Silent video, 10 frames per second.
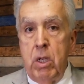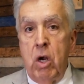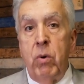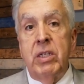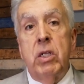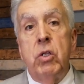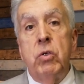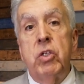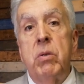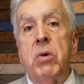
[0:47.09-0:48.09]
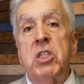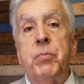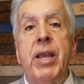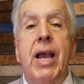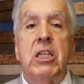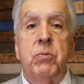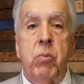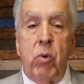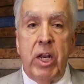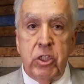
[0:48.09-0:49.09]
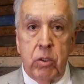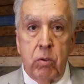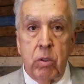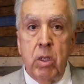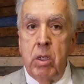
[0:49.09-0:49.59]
A resolution must be aspirational,